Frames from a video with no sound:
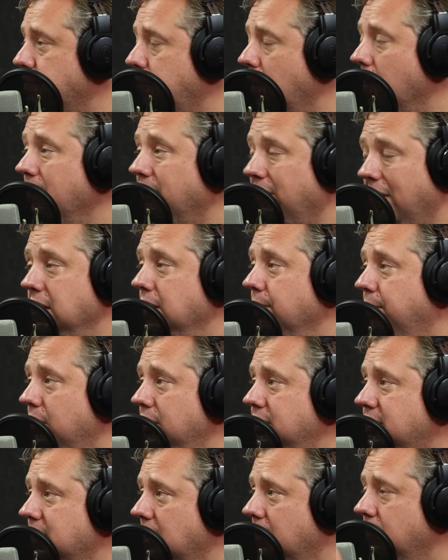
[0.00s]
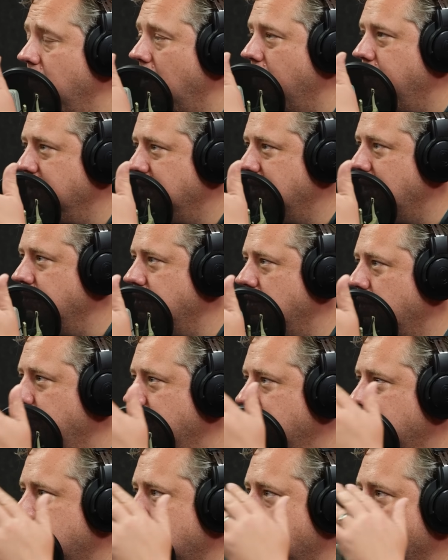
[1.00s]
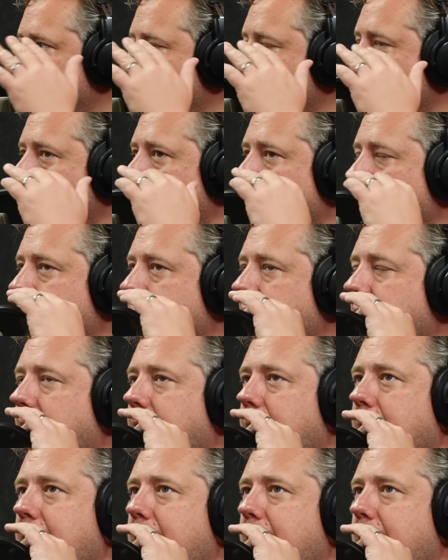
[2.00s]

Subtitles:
both like you point out, Rob, in terms of positionally.